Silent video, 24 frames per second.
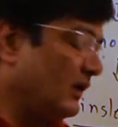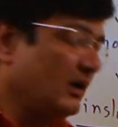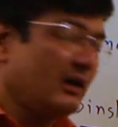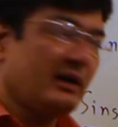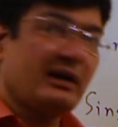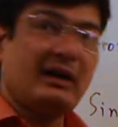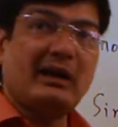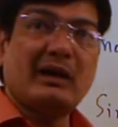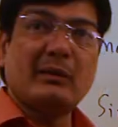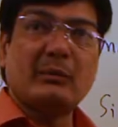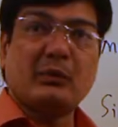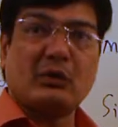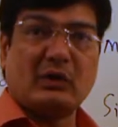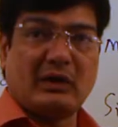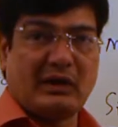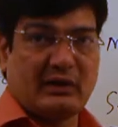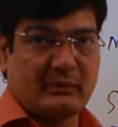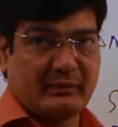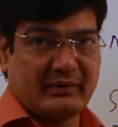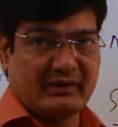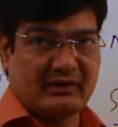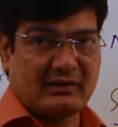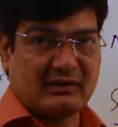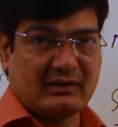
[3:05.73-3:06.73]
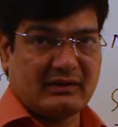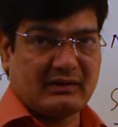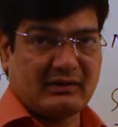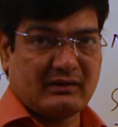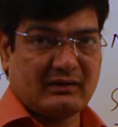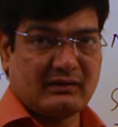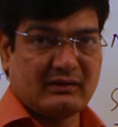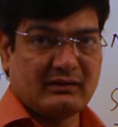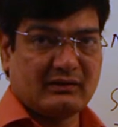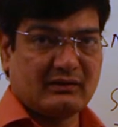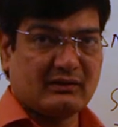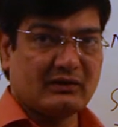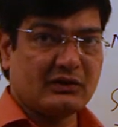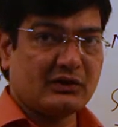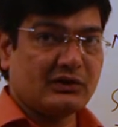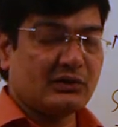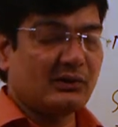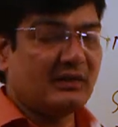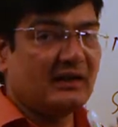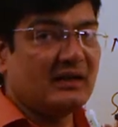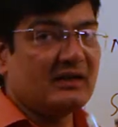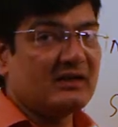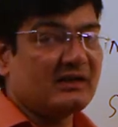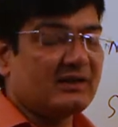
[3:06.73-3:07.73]
or apocarpous.
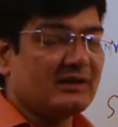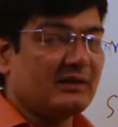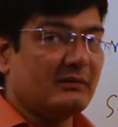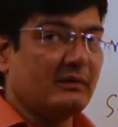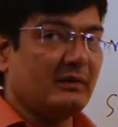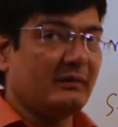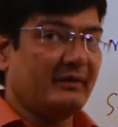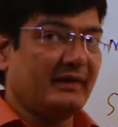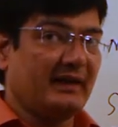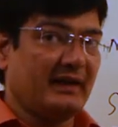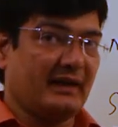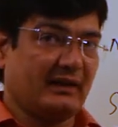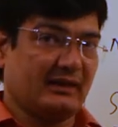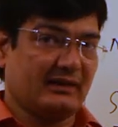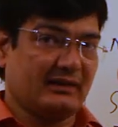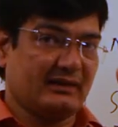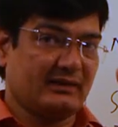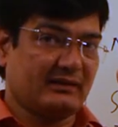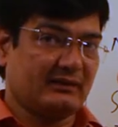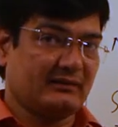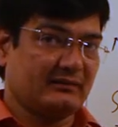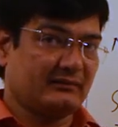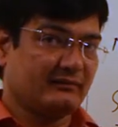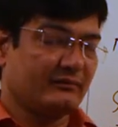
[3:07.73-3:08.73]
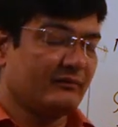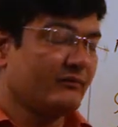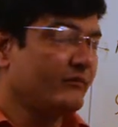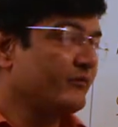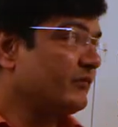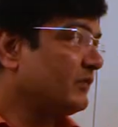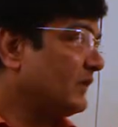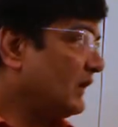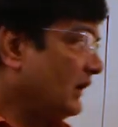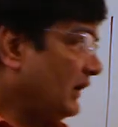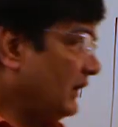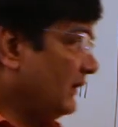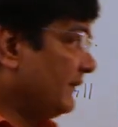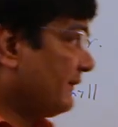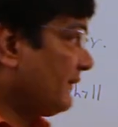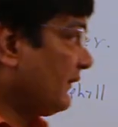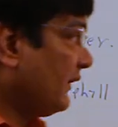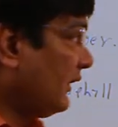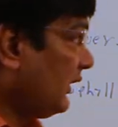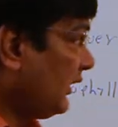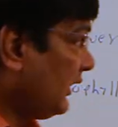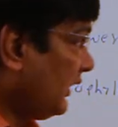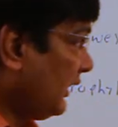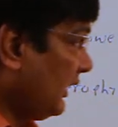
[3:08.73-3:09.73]
Students, remember that if
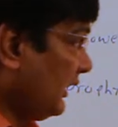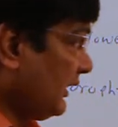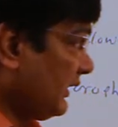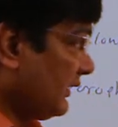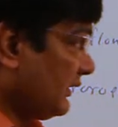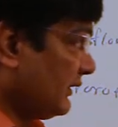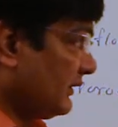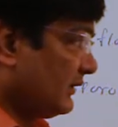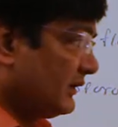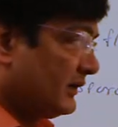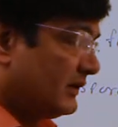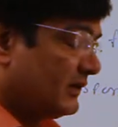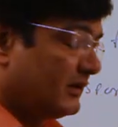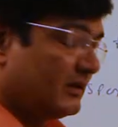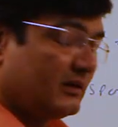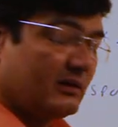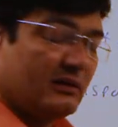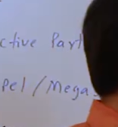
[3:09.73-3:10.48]
all